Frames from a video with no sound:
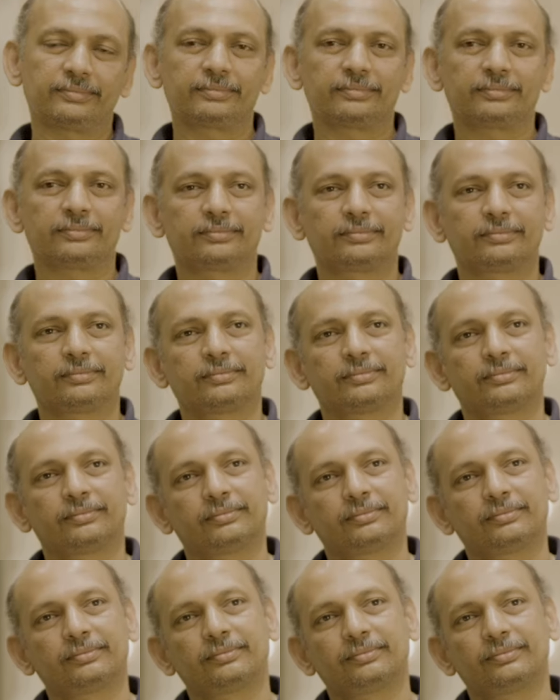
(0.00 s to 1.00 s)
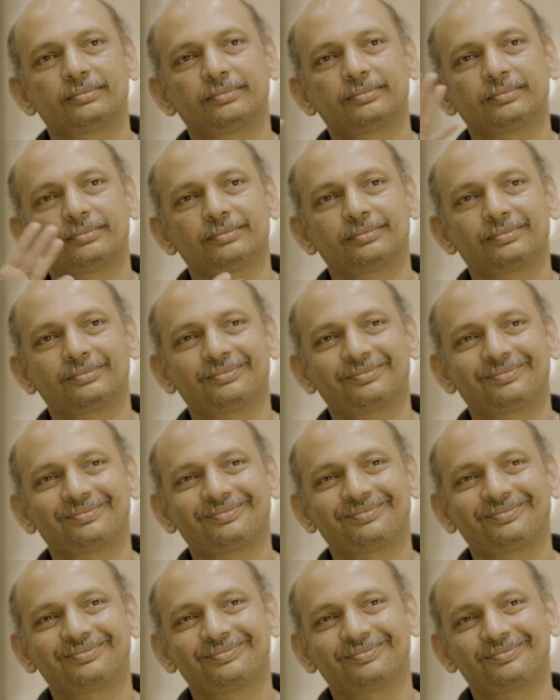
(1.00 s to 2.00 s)

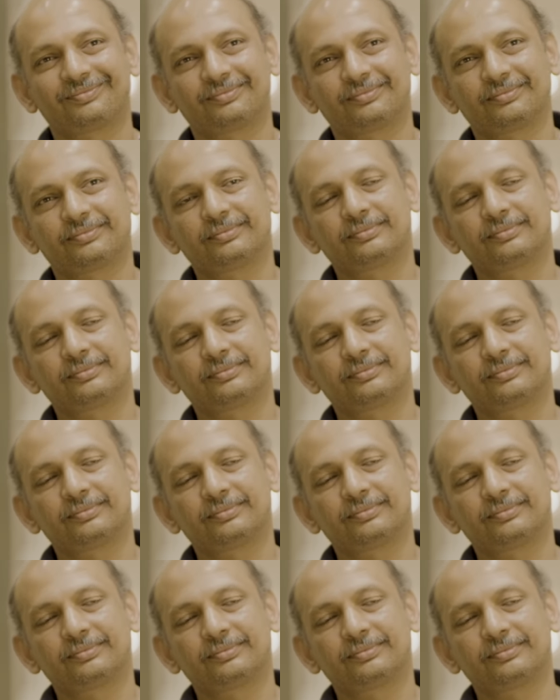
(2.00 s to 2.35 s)
The person shown says nothing.